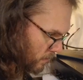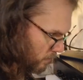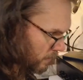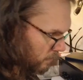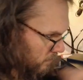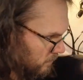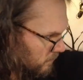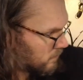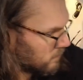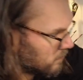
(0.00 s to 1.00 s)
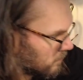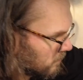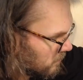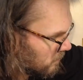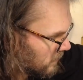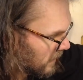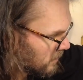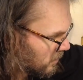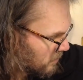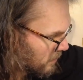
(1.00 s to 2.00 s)
Well, that's
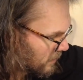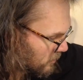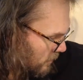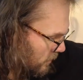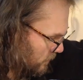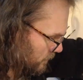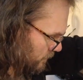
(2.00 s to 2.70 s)
going to be a bit too low.